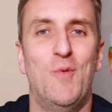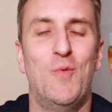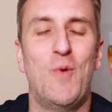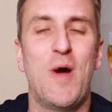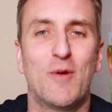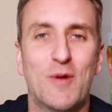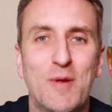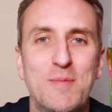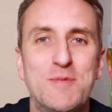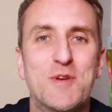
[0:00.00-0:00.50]

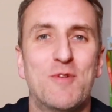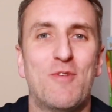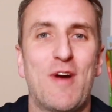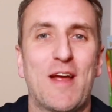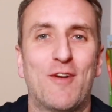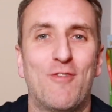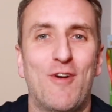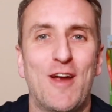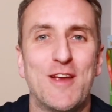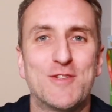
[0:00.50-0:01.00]
Welcome to
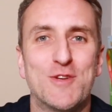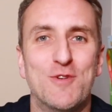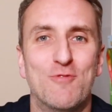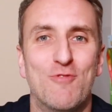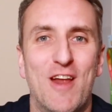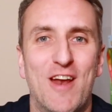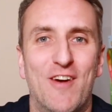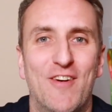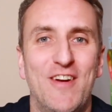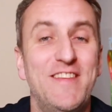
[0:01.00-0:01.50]
Recreational
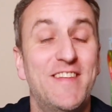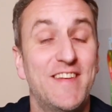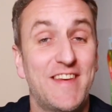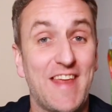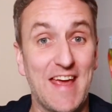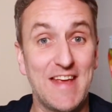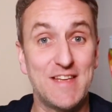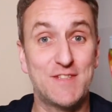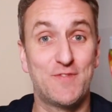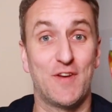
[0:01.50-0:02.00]
Runner. In
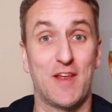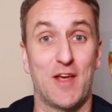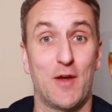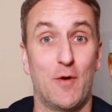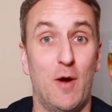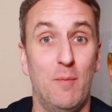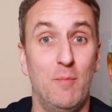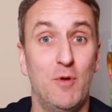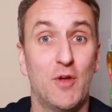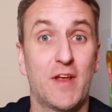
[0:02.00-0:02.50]
today's
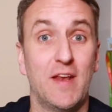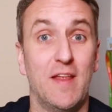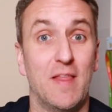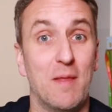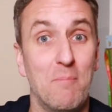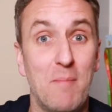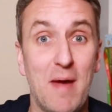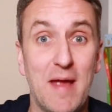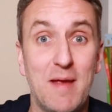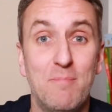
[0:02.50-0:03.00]
video, I'm looking at the
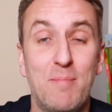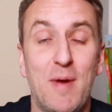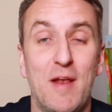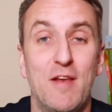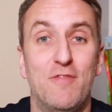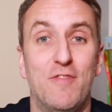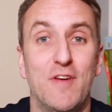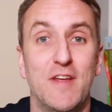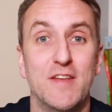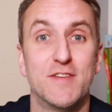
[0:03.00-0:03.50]
main
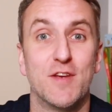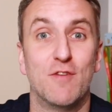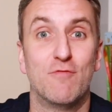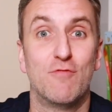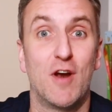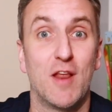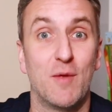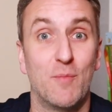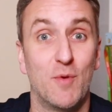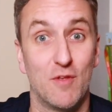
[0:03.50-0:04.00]
benefits of
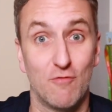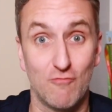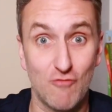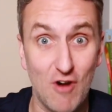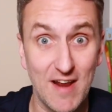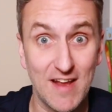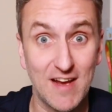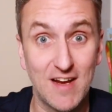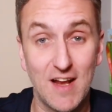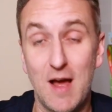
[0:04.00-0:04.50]
running with a
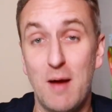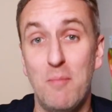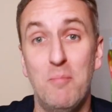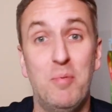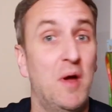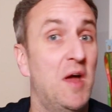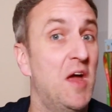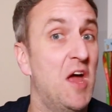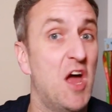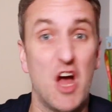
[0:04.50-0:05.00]
running club,
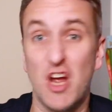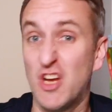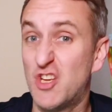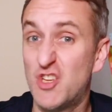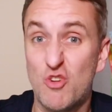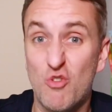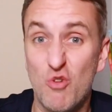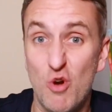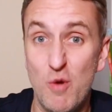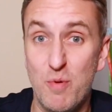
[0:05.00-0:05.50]
a
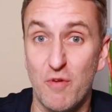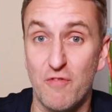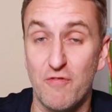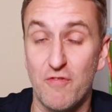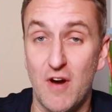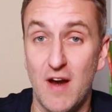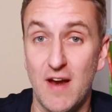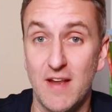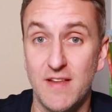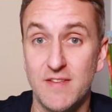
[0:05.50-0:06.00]
group of
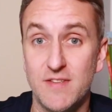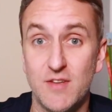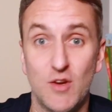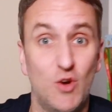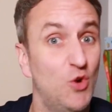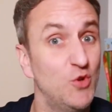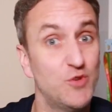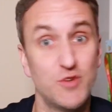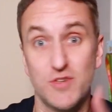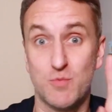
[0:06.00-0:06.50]
friends,
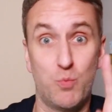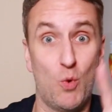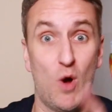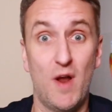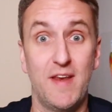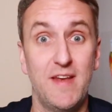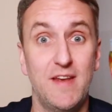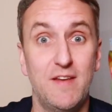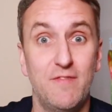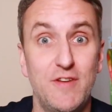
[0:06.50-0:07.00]
or just
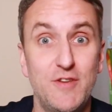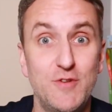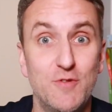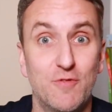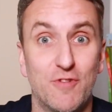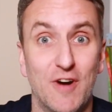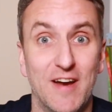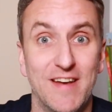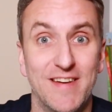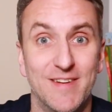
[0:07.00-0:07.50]
one individual
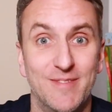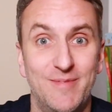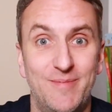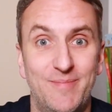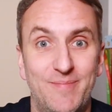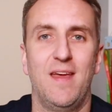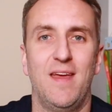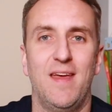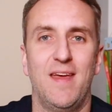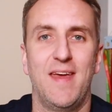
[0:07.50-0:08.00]
friend.
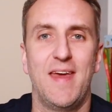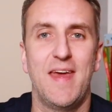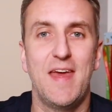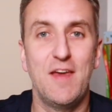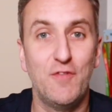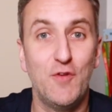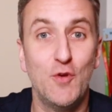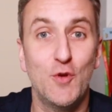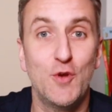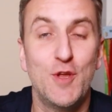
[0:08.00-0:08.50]

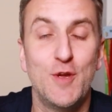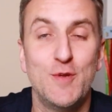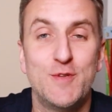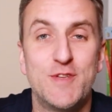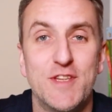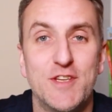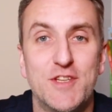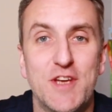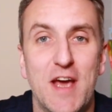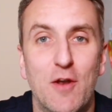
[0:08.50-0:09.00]
If you're new to
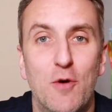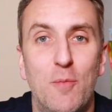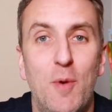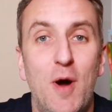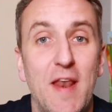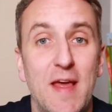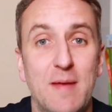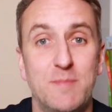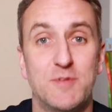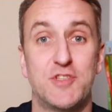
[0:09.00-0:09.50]
the channel, my
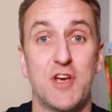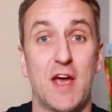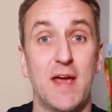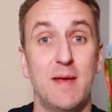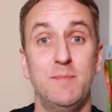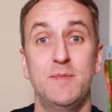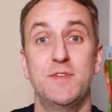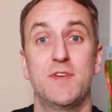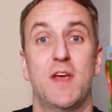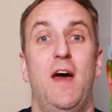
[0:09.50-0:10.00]
name's
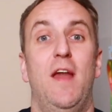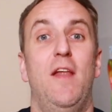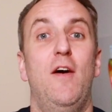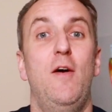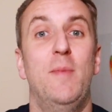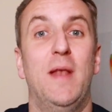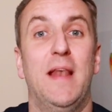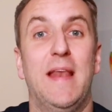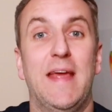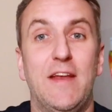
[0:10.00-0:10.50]
James, and
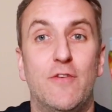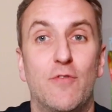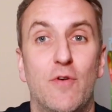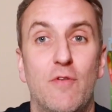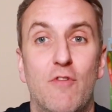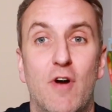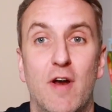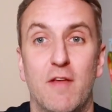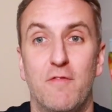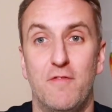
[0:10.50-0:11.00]
I'm a leader in
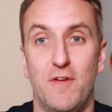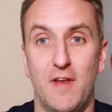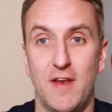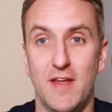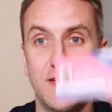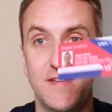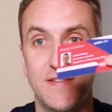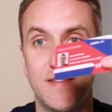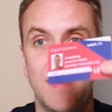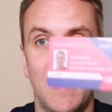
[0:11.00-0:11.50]
running
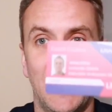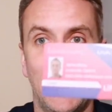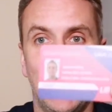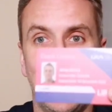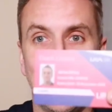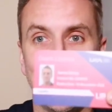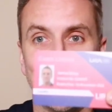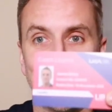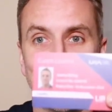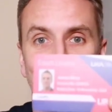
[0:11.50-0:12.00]
fitness.
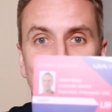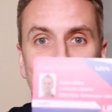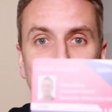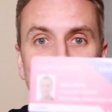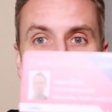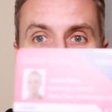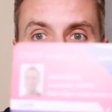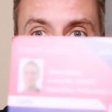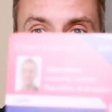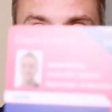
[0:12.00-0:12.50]
Literally
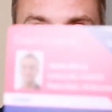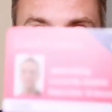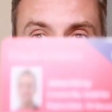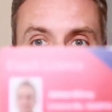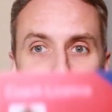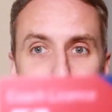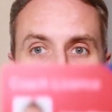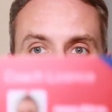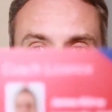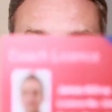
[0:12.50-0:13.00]
just had
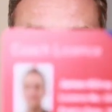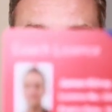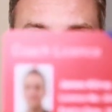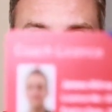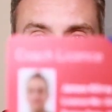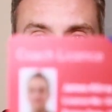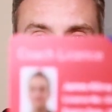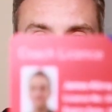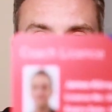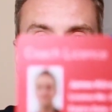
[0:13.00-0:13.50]

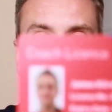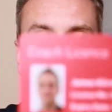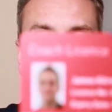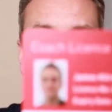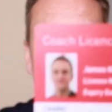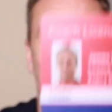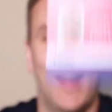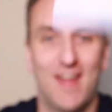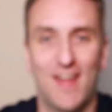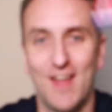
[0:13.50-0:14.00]
my
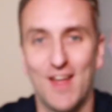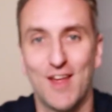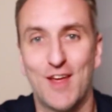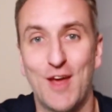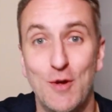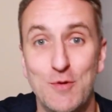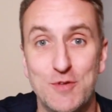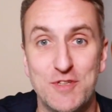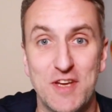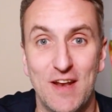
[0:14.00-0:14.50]

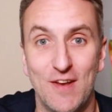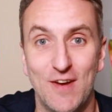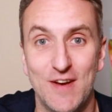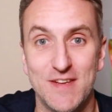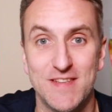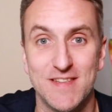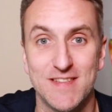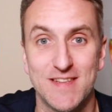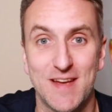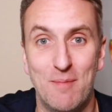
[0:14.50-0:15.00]
coaching
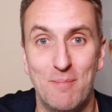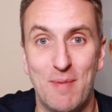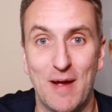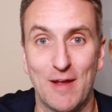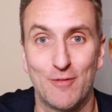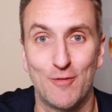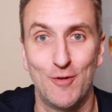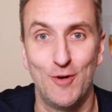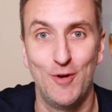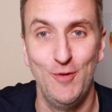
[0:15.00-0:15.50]
license come
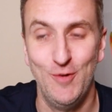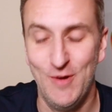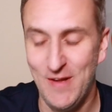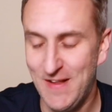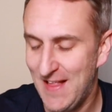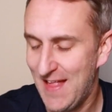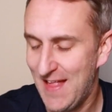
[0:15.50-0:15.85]
back through.